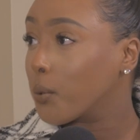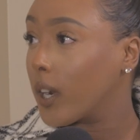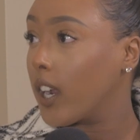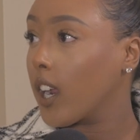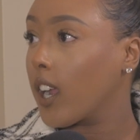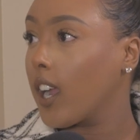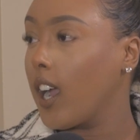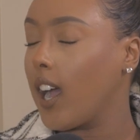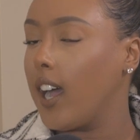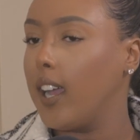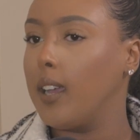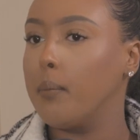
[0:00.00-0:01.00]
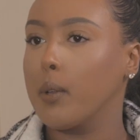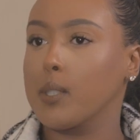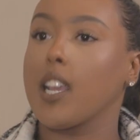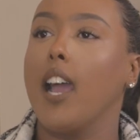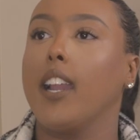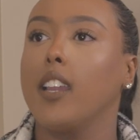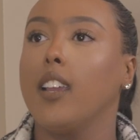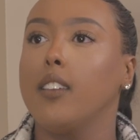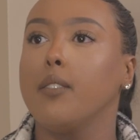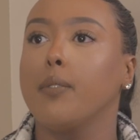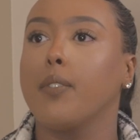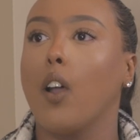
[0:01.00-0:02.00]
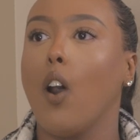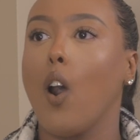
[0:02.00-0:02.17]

work, it was kind of